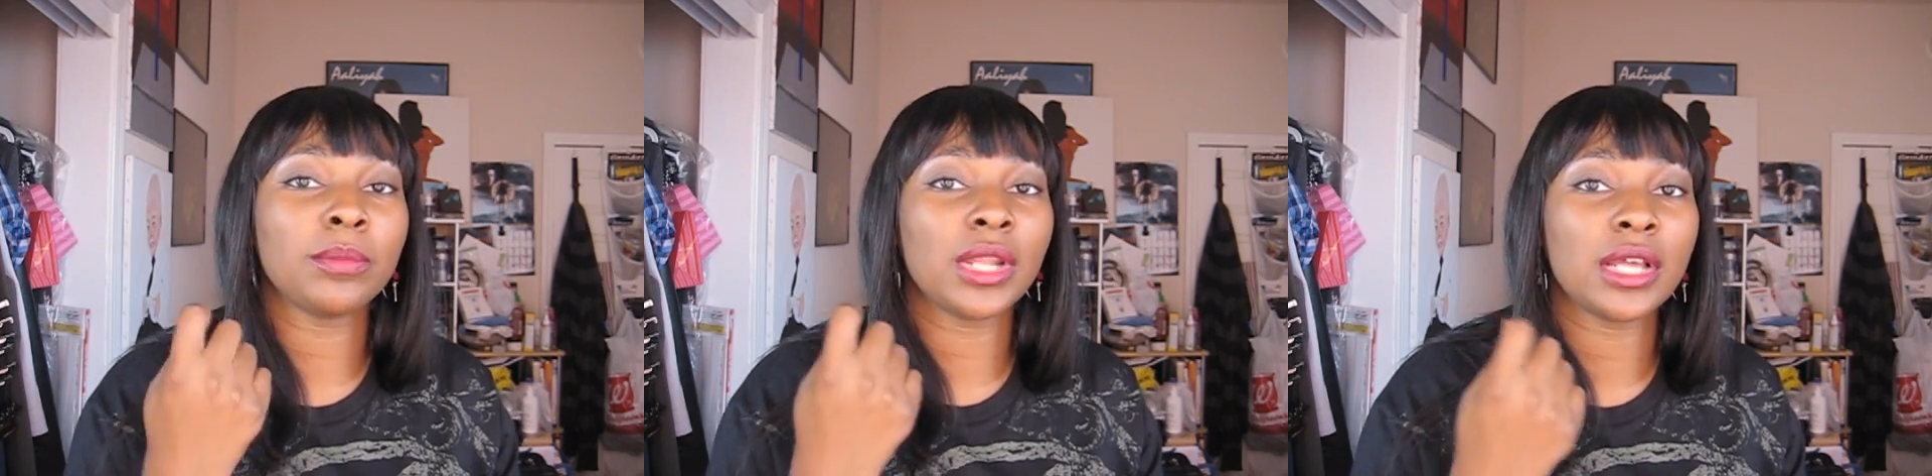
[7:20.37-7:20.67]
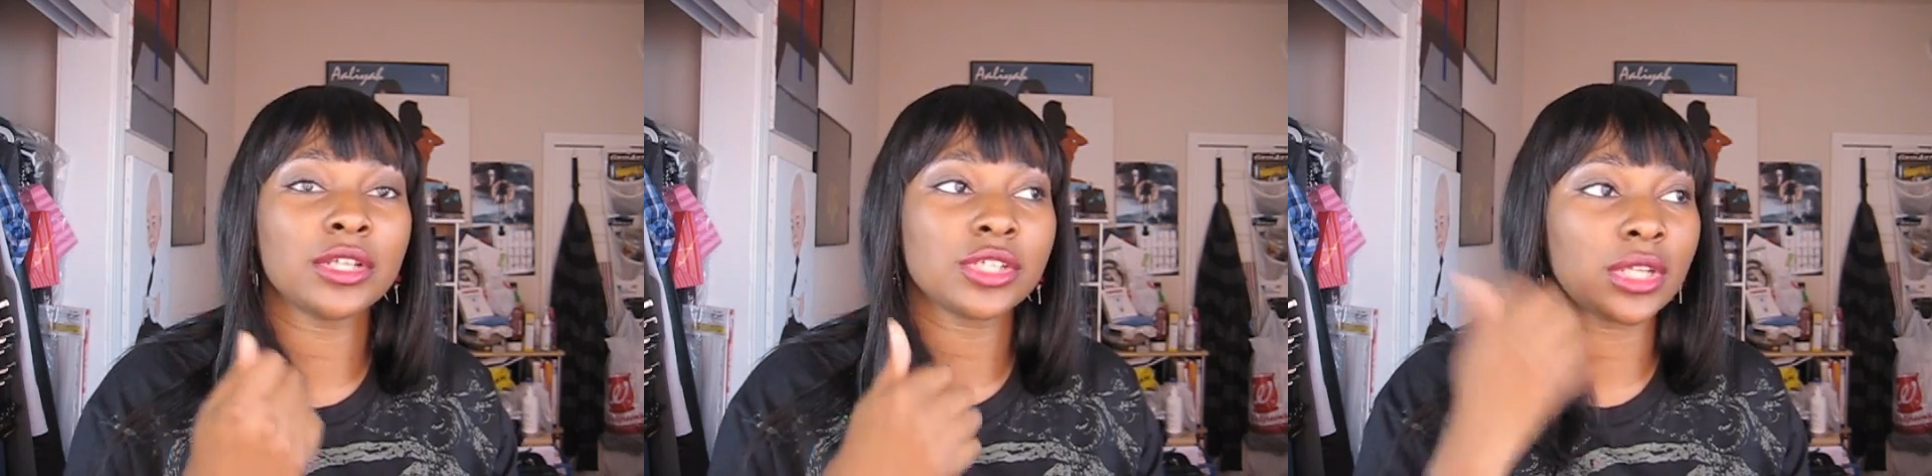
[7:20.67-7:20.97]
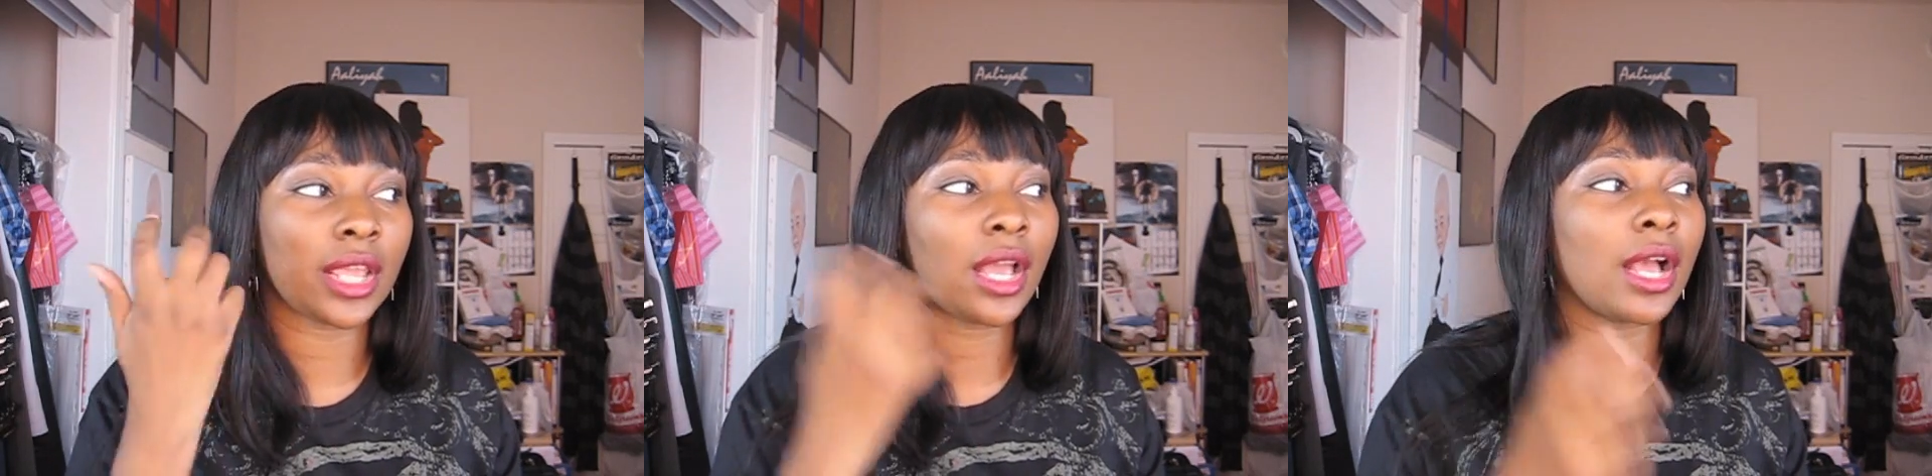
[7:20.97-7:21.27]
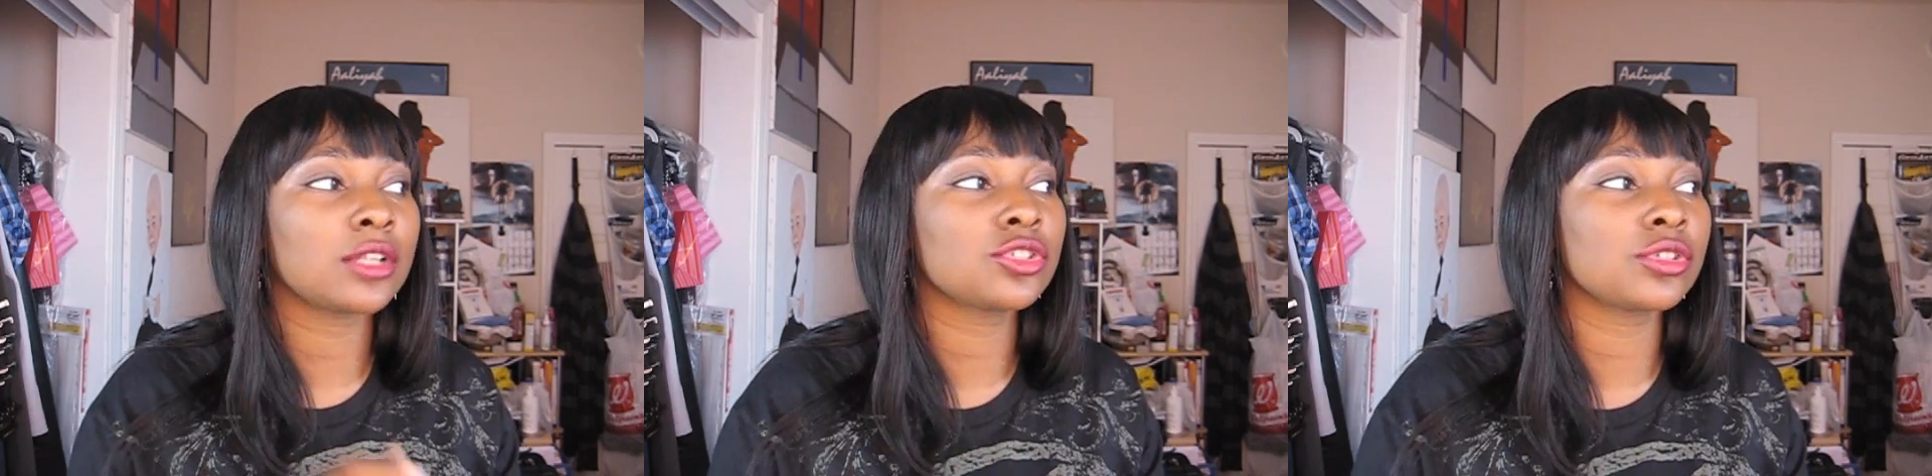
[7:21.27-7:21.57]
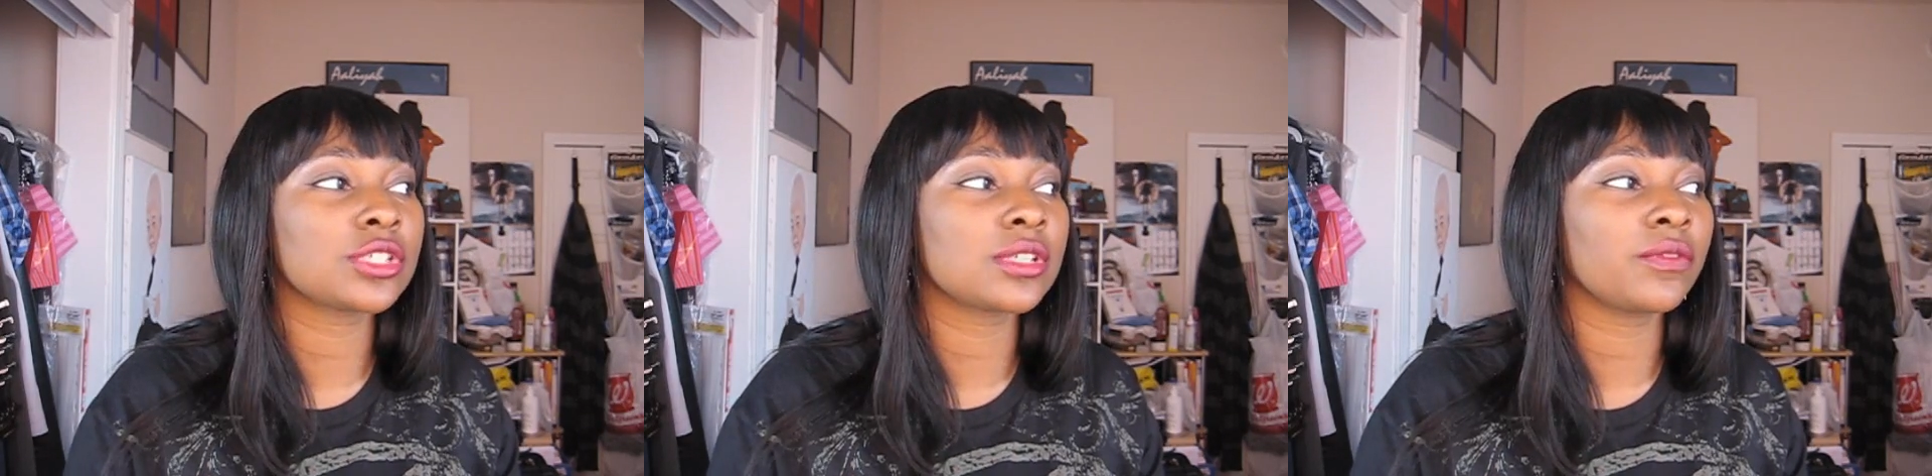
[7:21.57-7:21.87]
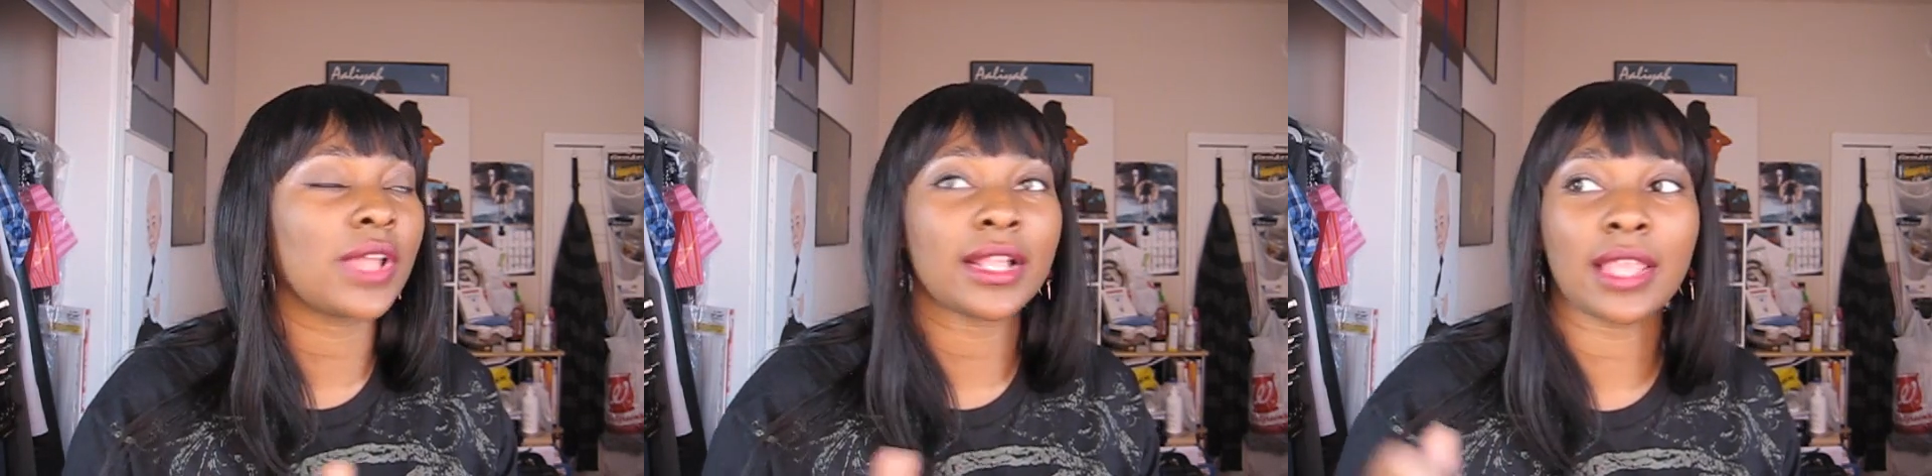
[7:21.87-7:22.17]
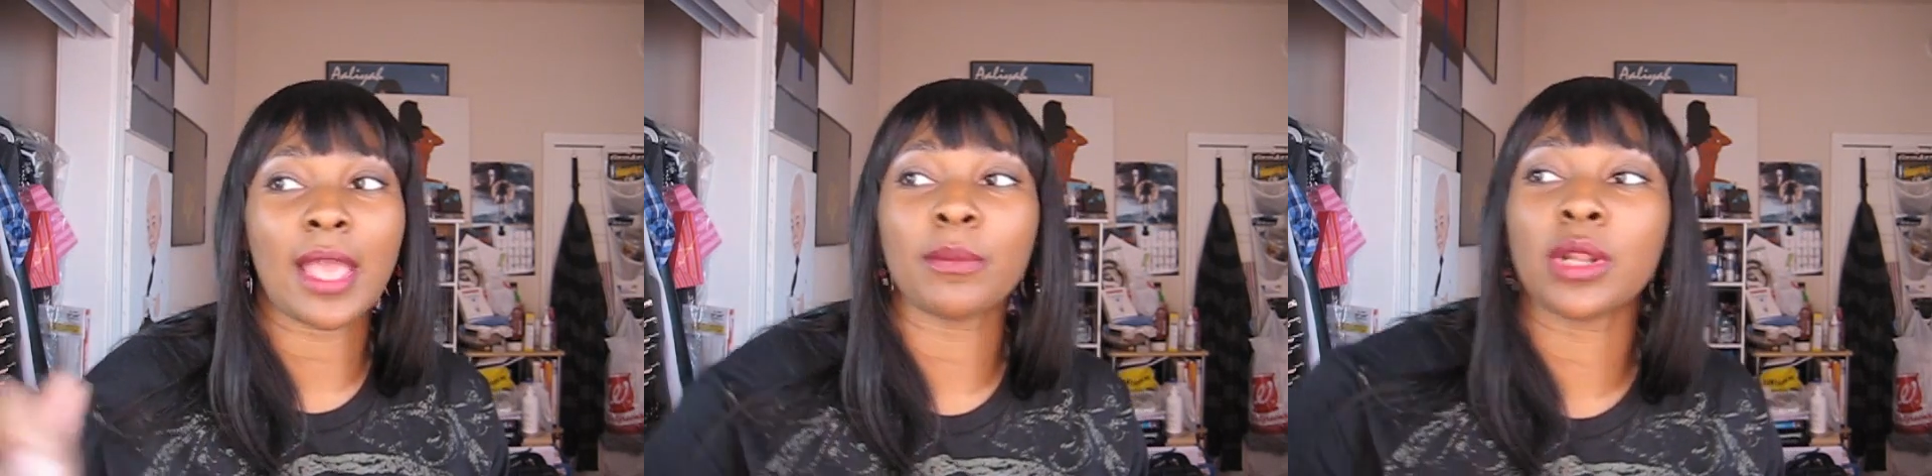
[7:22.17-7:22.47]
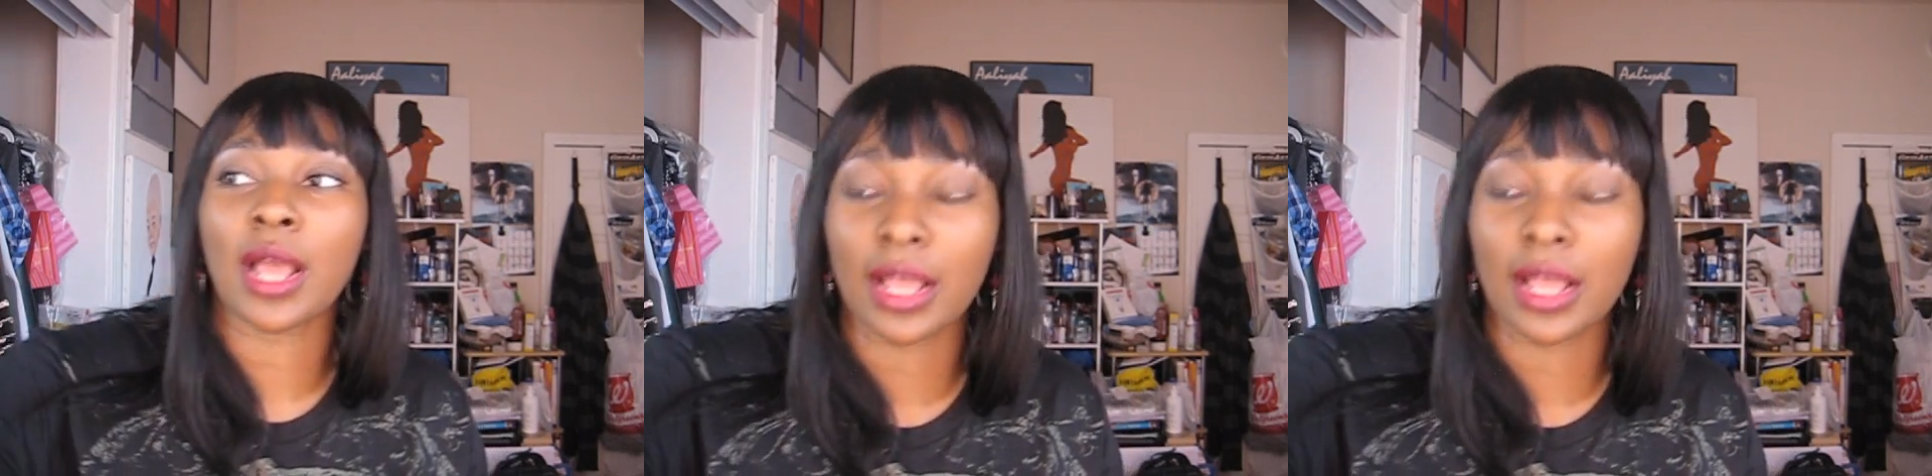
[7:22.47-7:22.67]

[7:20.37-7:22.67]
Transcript: blush and they contour and stuff like that, but